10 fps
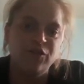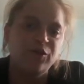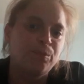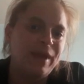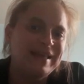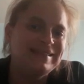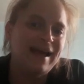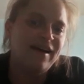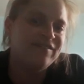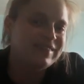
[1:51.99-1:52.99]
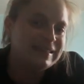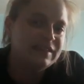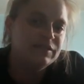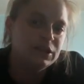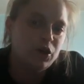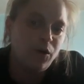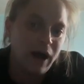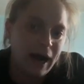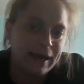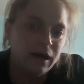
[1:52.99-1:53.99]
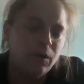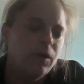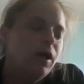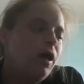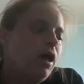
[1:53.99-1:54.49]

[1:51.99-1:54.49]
They're based out of Cleveland, Ohio.